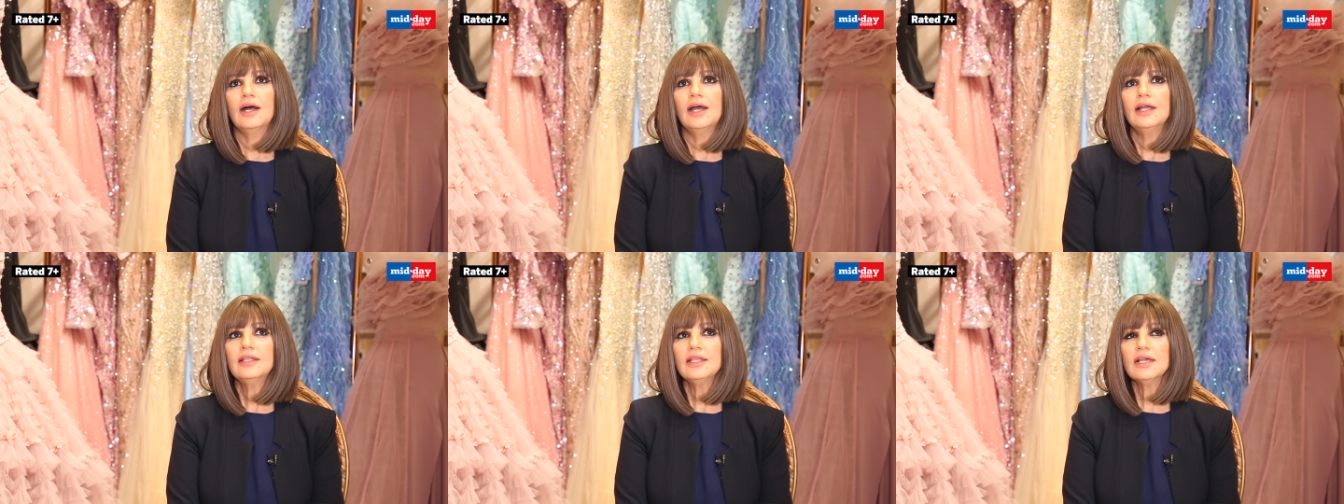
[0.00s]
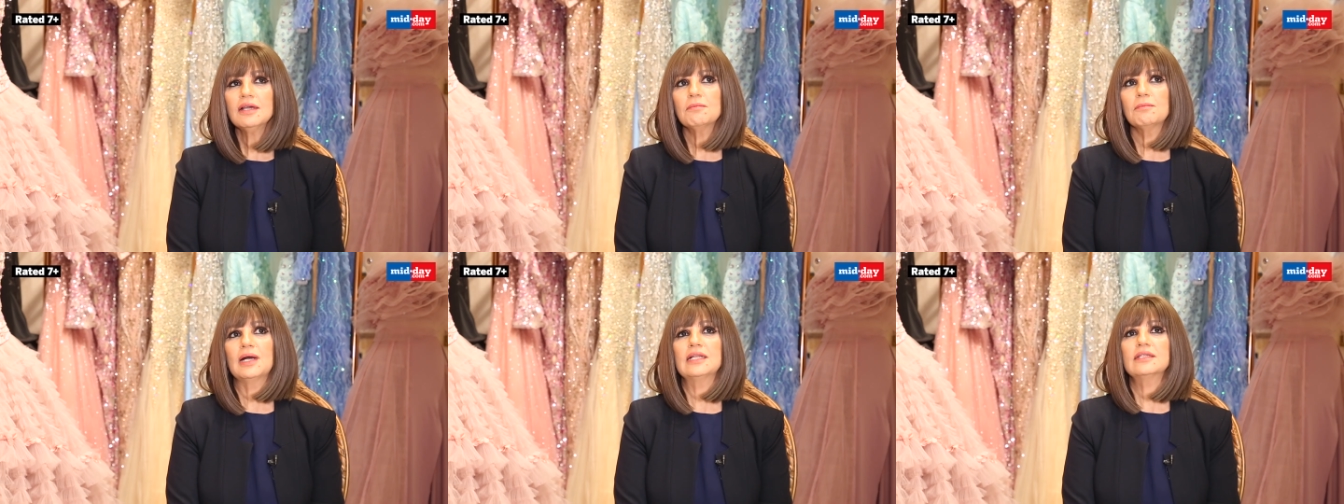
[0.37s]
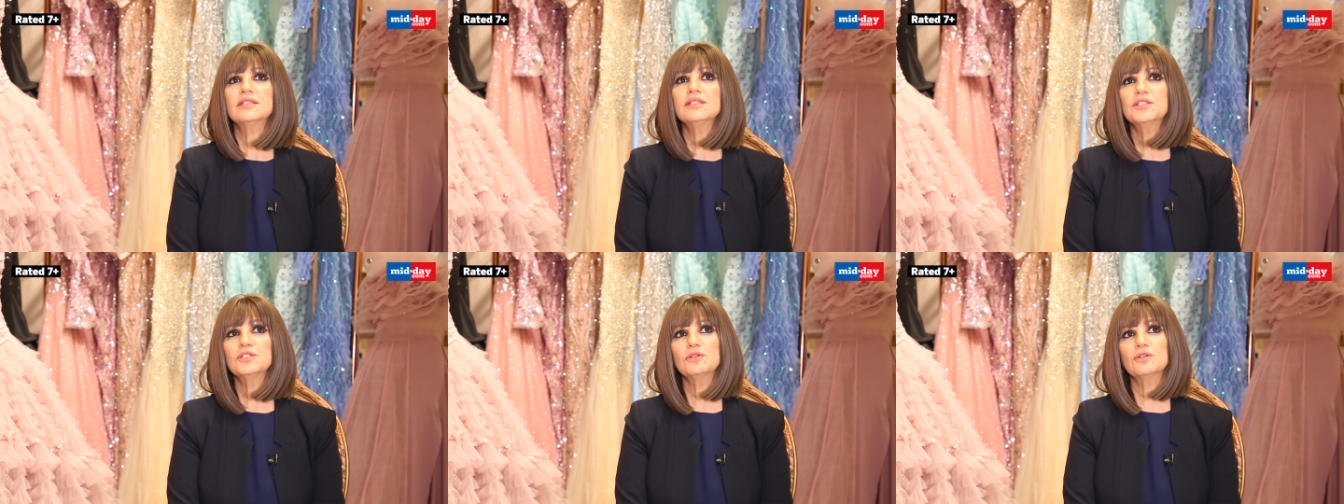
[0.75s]
I think a
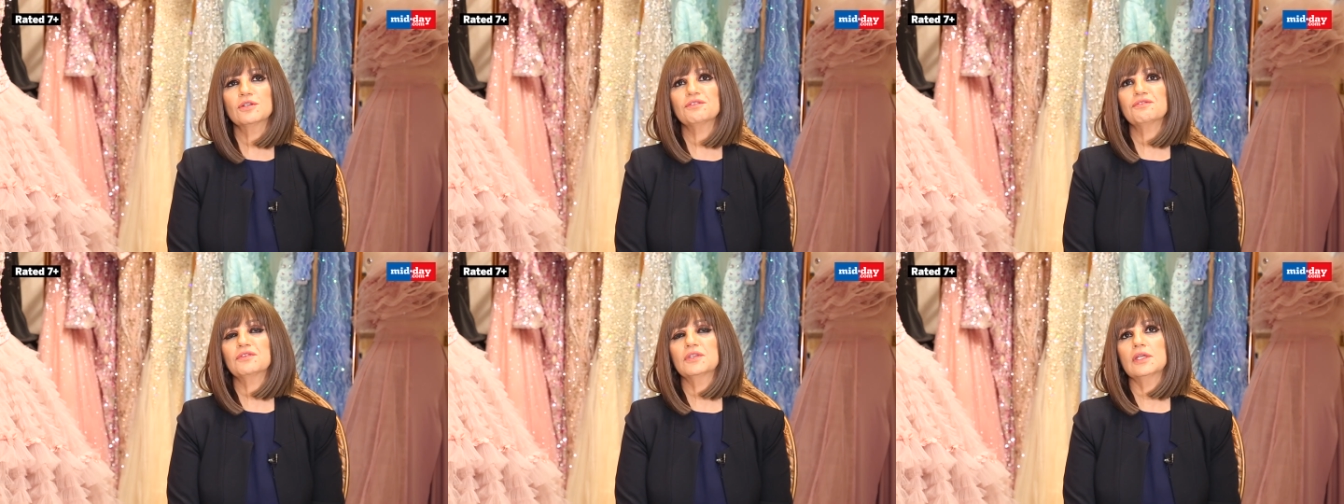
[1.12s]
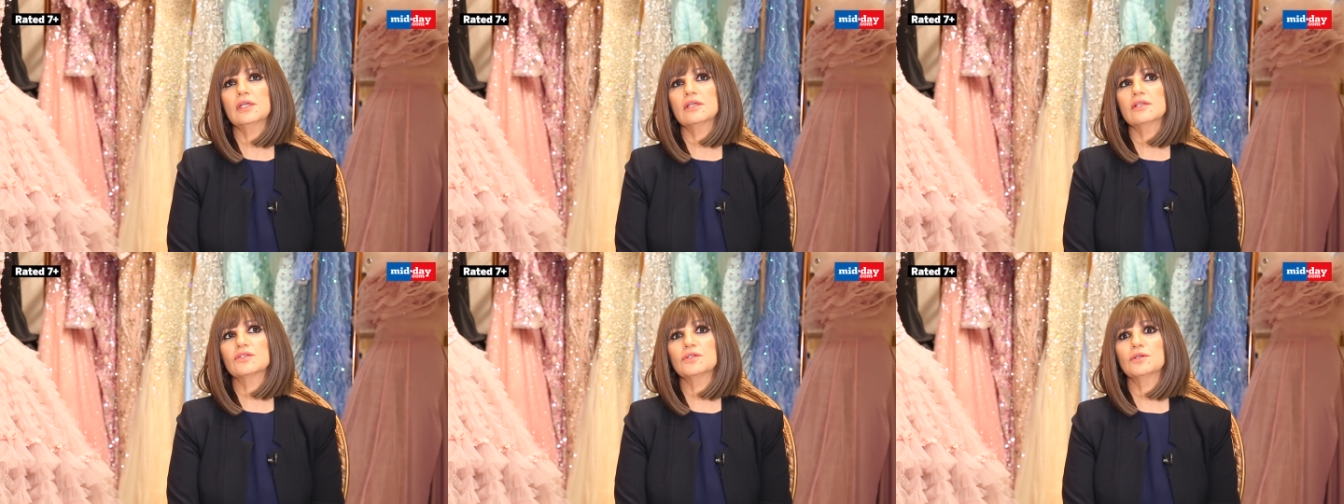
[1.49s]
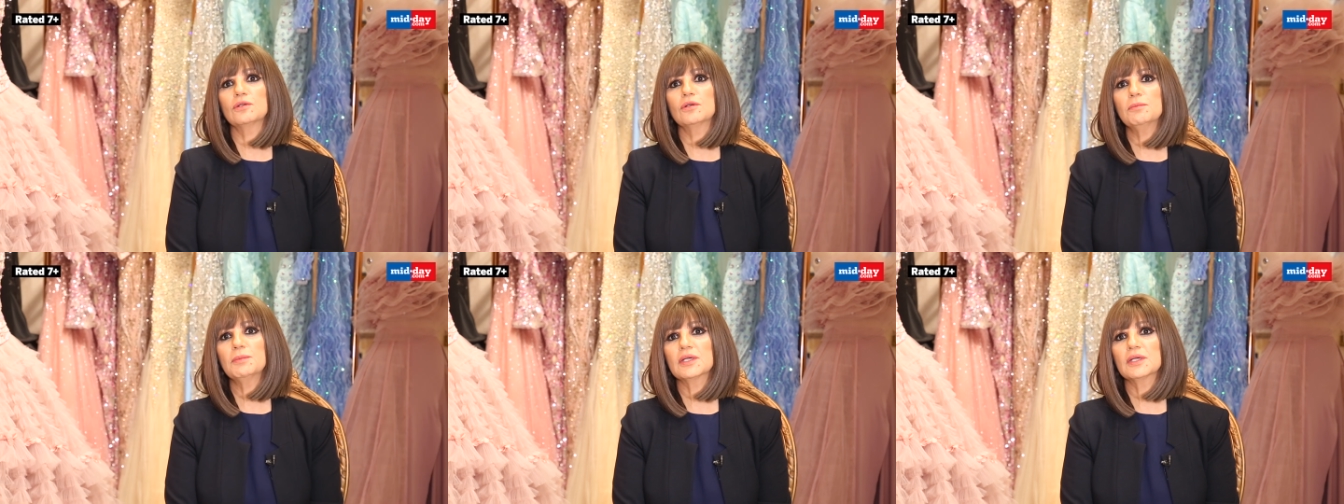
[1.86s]
multitude of things, you know,